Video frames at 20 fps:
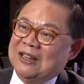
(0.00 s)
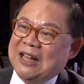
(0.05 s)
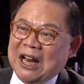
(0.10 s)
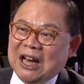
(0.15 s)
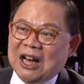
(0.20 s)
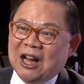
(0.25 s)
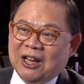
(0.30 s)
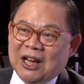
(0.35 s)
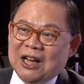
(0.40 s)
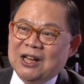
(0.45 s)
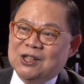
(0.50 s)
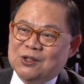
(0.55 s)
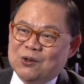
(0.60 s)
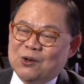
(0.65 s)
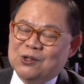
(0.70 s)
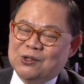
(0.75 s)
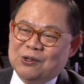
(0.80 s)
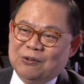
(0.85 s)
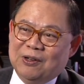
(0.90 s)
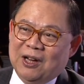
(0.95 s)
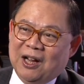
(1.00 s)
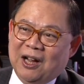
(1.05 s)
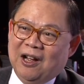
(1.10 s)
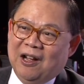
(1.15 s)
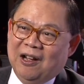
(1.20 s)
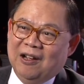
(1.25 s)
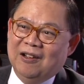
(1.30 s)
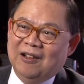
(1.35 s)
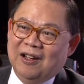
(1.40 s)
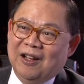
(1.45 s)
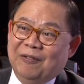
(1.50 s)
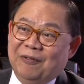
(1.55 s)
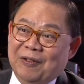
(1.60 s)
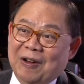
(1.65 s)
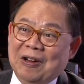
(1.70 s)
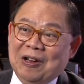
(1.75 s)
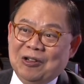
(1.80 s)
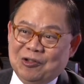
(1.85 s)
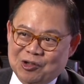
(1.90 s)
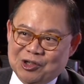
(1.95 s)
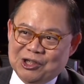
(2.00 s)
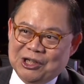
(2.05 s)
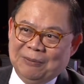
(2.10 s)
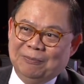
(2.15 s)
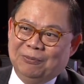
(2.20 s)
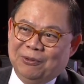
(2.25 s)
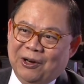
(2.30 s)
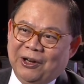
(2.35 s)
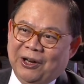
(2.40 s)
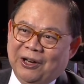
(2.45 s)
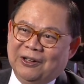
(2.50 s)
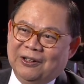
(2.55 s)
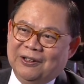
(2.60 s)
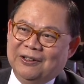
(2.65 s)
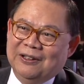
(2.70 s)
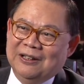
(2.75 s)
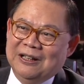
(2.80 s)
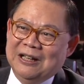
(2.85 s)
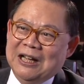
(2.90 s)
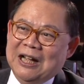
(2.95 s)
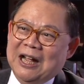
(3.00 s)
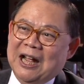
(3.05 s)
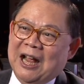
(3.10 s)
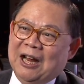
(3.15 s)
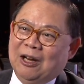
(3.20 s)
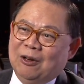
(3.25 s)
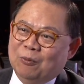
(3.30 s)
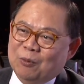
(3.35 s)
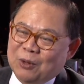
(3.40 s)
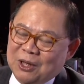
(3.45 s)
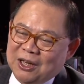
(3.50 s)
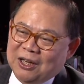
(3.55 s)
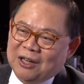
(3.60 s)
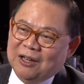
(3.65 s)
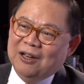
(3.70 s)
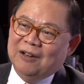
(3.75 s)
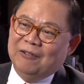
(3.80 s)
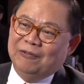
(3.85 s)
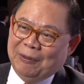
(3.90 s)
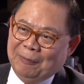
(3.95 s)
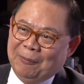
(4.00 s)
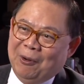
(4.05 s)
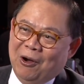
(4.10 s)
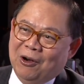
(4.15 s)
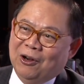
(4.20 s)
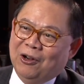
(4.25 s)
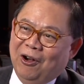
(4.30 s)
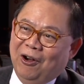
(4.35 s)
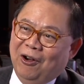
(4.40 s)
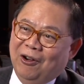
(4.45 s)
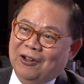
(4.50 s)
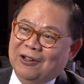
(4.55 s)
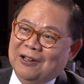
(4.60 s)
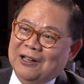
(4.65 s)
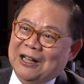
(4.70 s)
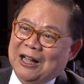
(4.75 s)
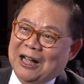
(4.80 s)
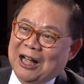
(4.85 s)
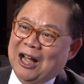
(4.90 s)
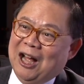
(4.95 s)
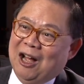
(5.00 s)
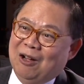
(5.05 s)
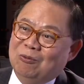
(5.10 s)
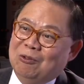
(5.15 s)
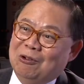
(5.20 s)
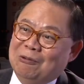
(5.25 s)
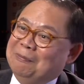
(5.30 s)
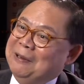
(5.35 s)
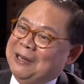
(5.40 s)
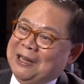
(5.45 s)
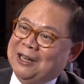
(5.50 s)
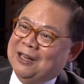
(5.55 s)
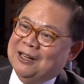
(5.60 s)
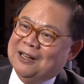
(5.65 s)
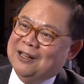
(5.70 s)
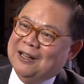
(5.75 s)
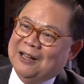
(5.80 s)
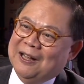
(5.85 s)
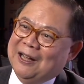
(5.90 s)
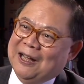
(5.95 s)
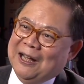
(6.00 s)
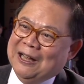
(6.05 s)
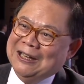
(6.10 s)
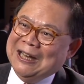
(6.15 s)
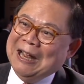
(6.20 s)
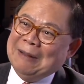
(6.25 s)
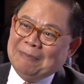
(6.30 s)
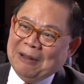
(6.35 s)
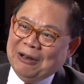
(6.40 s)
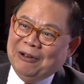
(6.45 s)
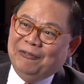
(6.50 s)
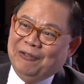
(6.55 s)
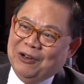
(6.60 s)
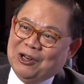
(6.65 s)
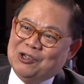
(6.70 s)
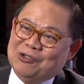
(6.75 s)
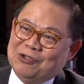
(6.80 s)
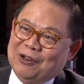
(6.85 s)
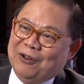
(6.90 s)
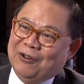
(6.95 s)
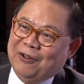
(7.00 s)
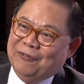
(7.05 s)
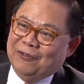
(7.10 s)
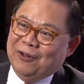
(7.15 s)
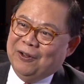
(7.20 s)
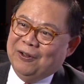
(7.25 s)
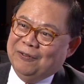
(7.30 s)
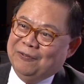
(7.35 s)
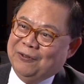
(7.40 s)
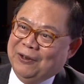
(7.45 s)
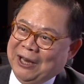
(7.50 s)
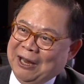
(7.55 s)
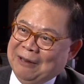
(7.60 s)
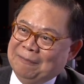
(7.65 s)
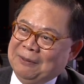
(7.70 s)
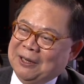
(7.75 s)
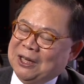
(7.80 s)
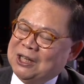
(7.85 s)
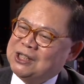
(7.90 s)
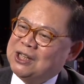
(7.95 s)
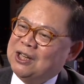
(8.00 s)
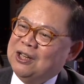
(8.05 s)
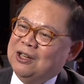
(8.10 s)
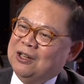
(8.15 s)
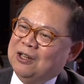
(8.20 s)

That again is also a very interesting product. And we from Hong Kong will be a net beneficiary for that because,